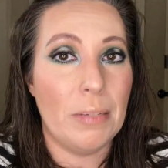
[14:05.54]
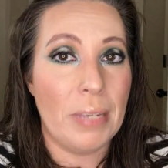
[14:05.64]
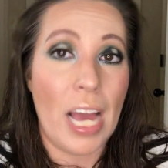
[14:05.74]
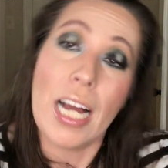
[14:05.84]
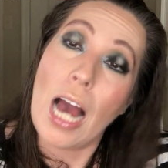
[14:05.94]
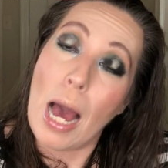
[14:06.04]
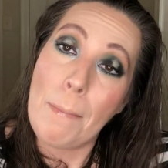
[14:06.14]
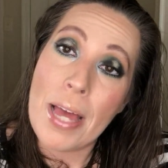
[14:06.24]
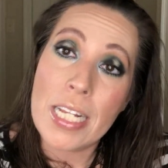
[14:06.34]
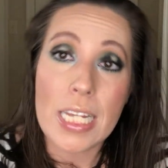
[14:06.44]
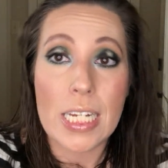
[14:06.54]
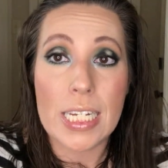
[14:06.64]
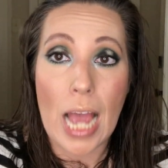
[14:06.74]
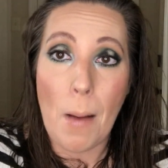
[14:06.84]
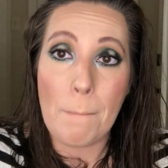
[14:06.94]
leave me a comment
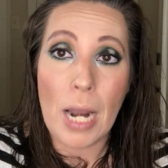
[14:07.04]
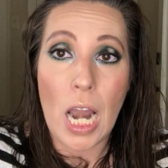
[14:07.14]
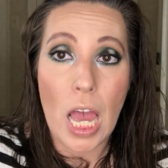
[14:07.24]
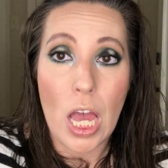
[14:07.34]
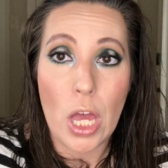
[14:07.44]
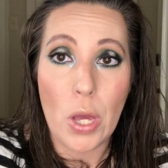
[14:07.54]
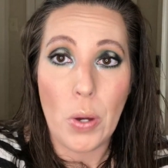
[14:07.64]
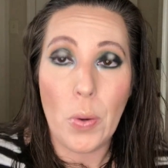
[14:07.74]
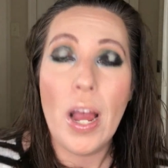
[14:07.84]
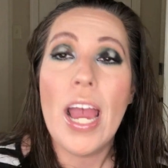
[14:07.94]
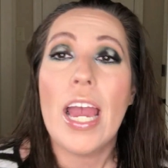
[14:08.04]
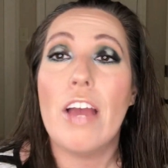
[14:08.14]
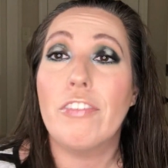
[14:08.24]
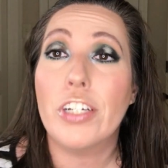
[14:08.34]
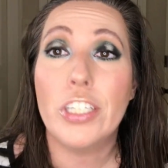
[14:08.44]
down below.
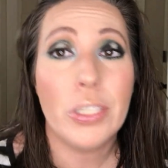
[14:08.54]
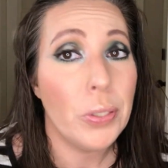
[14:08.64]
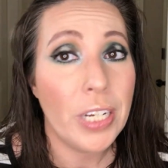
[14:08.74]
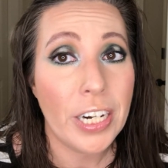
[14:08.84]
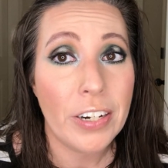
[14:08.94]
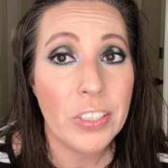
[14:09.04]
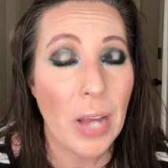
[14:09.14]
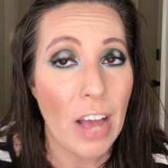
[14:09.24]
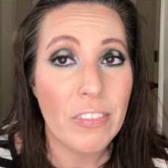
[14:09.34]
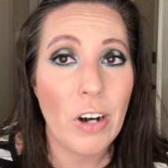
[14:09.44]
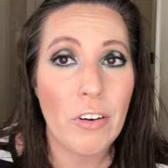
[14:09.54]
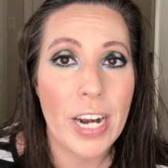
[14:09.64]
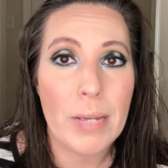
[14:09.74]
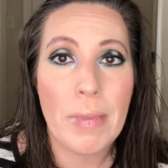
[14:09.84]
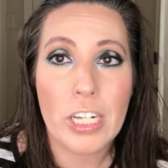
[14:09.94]
If you're new here and you haven't
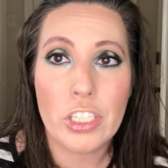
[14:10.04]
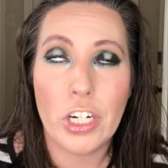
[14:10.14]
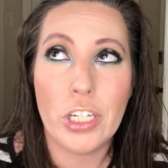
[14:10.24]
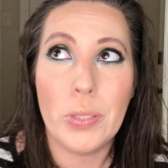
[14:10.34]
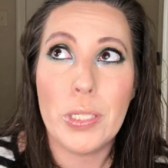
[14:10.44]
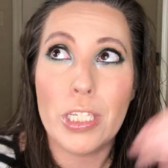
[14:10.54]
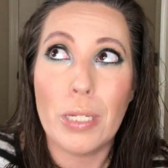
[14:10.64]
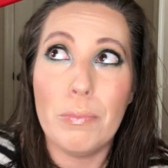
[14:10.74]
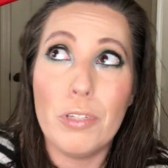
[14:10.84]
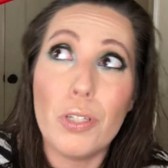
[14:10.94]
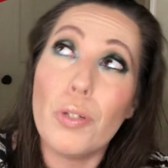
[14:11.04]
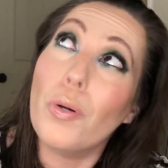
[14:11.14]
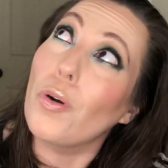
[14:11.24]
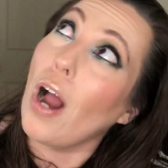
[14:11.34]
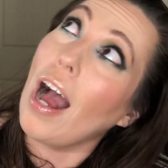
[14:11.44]
already, make sure you
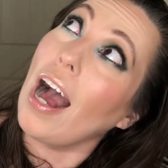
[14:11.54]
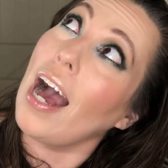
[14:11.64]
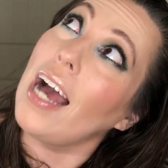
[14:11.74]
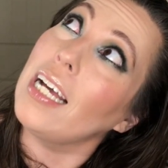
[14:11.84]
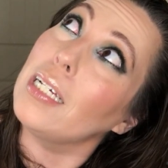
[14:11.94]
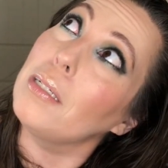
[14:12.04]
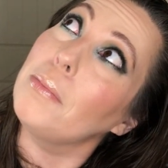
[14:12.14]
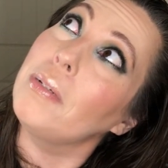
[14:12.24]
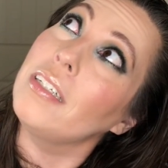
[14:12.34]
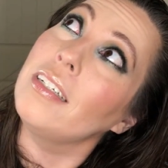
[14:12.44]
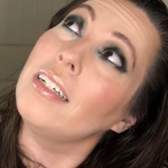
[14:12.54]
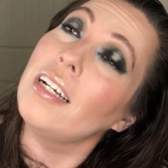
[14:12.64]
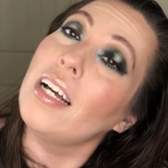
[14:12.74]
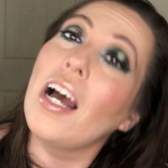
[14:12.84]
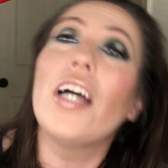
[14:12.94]
subscribe
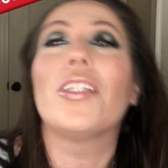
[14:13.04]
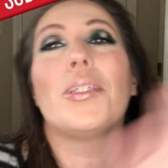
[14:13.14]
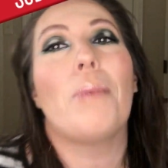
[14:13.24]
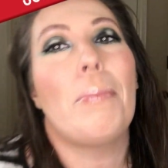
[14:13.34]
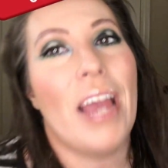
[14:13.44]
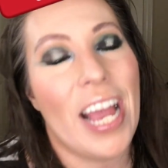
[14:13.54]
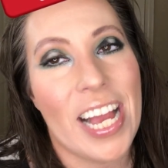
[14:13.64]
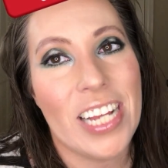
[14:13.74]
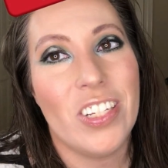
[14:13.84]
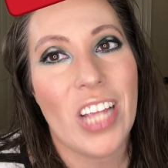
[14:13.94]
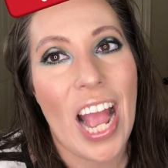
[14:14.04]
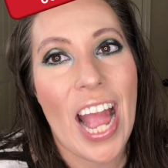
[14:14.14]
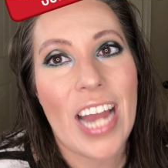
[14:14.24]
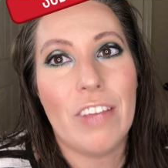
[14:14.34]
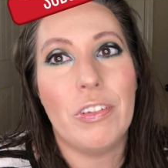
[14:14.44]
to my page.
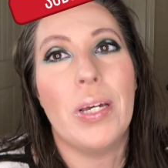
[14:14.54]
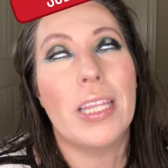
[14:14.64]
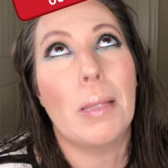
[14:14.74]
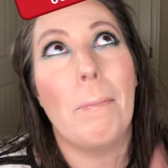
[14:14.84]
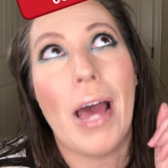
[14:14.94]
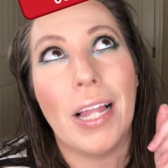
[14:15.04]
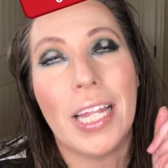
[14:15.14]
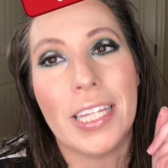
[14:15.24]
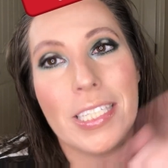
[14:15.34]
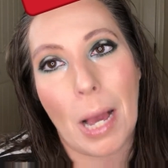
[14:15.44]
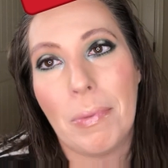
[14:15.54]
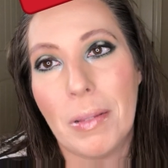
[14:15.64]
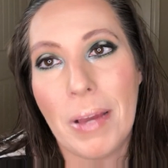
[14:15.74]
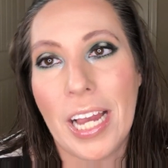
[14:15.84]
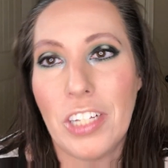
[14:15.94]
And if you hit the bell at the top of
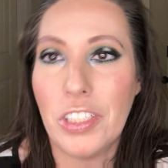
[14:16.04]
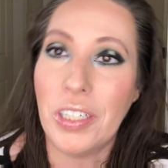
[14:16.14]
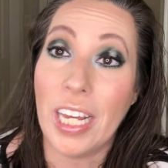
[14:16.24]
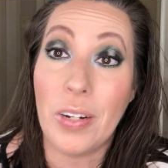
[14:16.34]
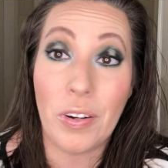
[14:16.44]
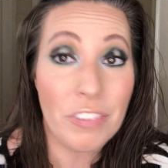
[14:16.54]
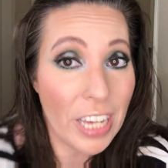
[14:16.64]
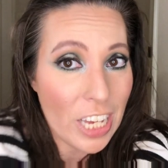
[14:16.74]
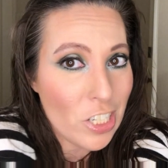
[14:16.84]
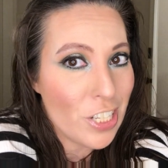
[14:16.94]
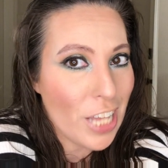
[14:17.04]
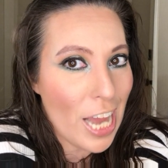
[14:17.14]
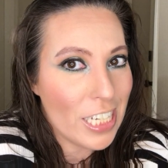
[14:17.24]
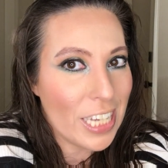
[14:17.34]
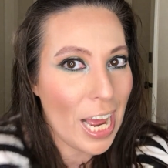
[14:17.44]
the page, you'll get notifications
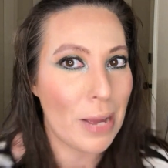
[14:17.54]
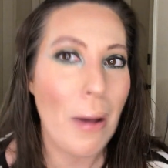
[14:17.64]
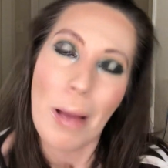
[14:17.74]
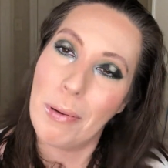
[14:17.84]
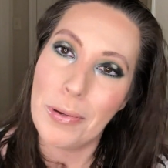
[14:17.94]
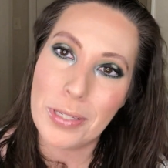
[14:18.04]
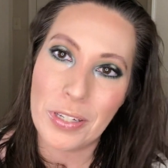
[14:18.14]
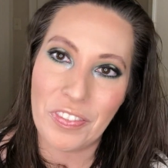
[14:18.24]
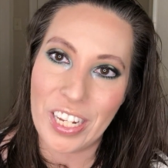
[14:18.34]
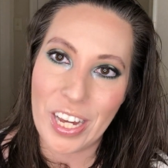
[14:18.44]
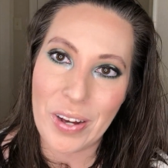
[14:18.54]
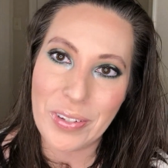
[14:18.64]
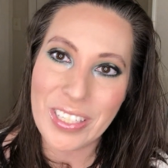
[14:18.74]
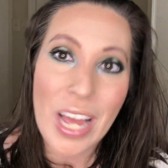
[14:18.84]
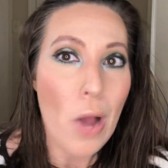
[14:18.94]
anytime I post new
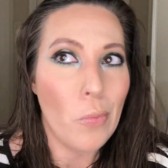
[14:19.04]
videos,